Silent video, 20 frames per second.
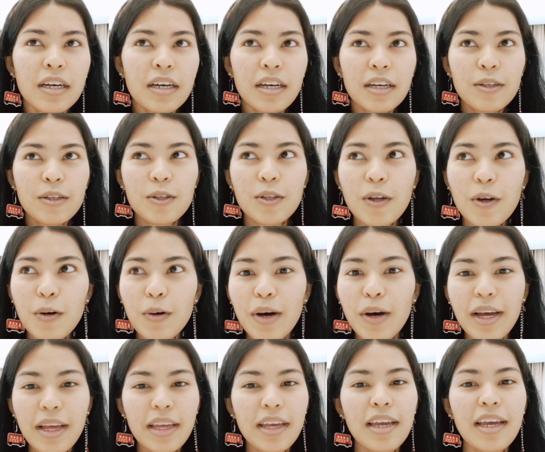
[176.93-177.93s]
So
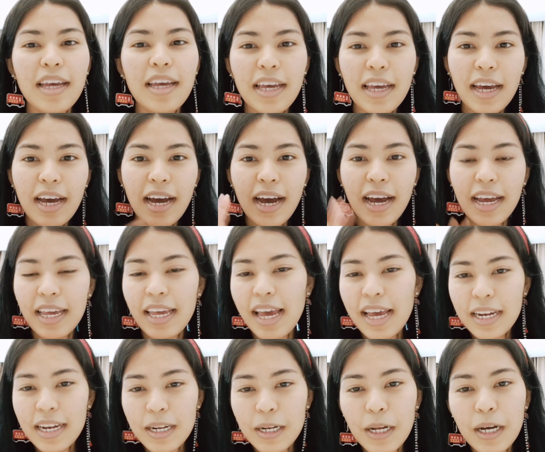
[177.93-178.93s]
I
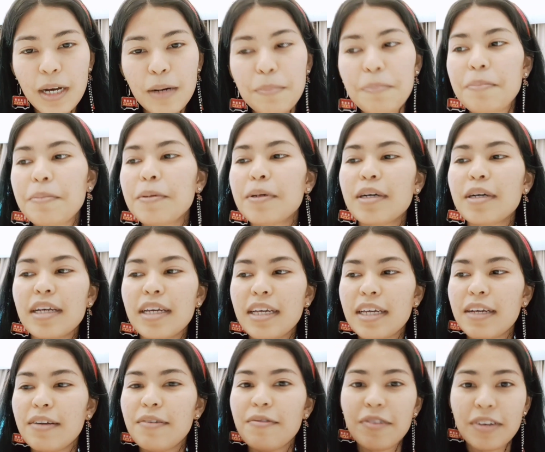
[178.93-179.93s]
ended up
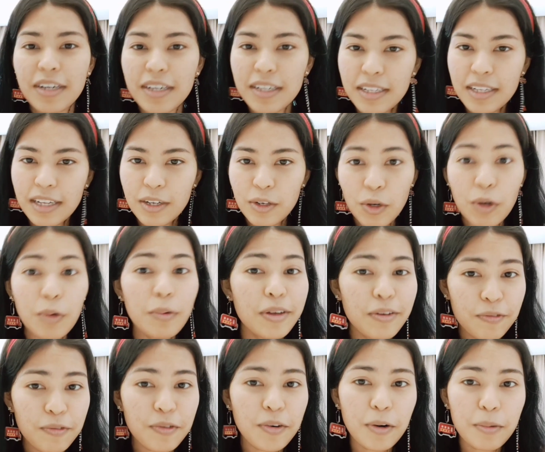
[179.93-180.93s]
knowing
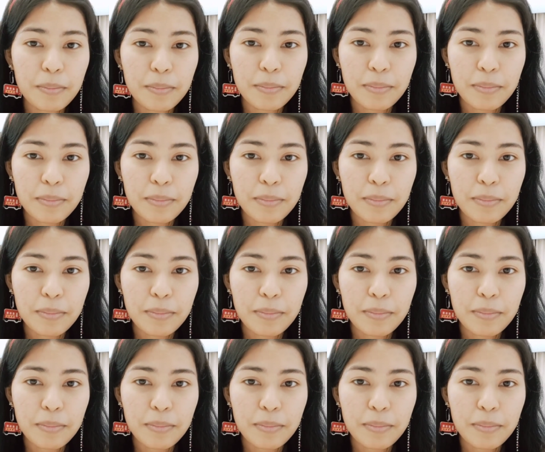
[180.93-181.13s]
from